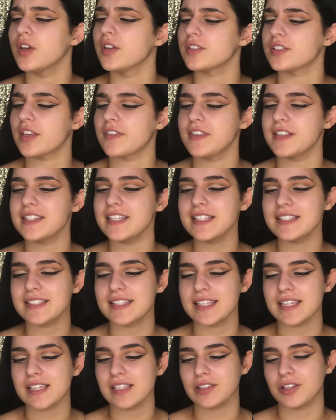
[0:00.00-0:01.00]
So this is
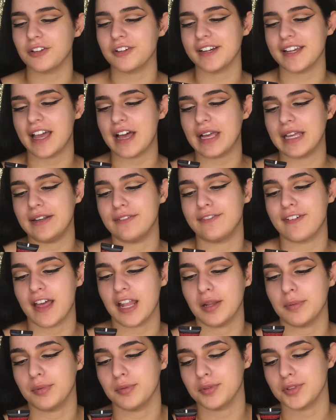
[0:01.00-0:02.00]
the L'Oreal
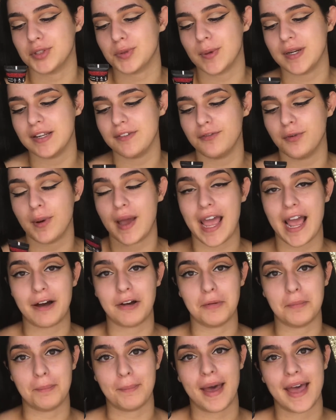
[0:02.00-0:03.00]
Infallible
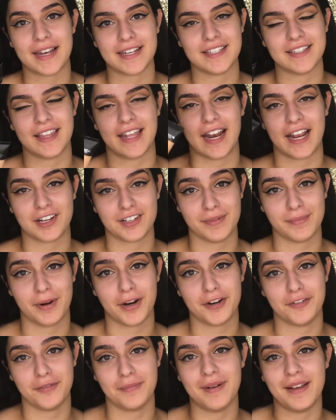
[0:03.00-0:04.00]
24-Hour Matte that I actually
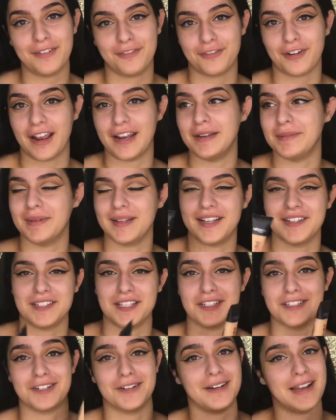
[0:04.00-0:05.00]
borrowed from my friend because
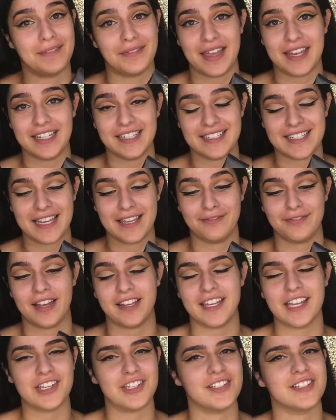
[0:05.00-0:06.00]
I don't have any tan
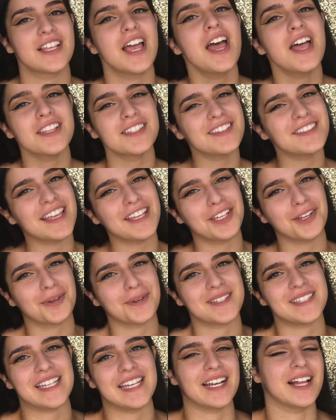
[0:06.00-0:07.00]
foundations. So thank you,
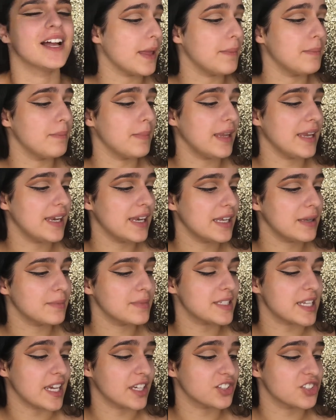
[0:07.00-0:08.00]
Christina. A medium
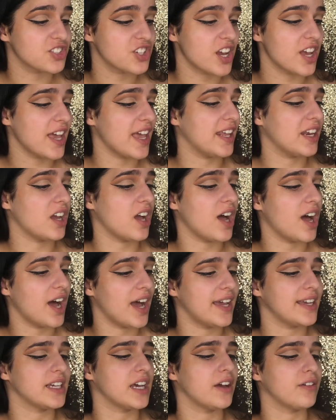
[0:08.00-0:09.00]
texture and a
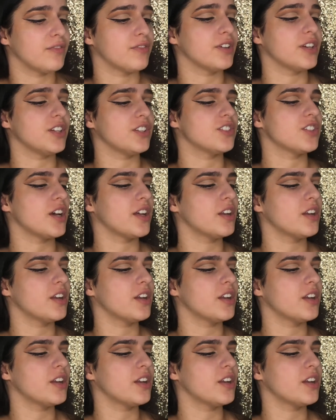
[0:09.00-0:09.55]
high coverage.